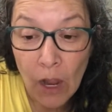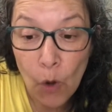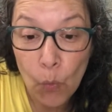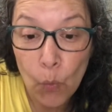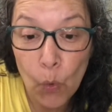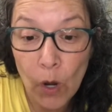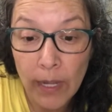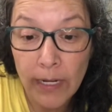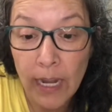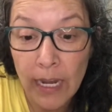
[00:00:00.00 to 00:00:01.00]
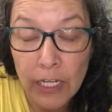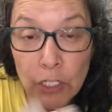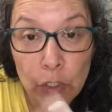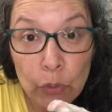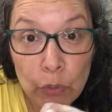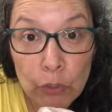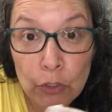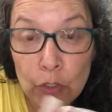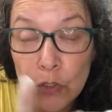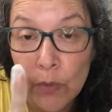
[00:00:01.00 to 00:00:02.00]
what I use.
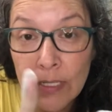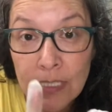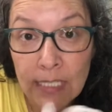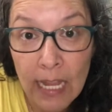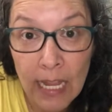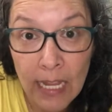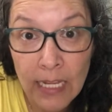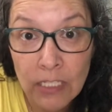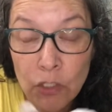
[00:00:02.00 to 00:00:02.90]
Do I sand?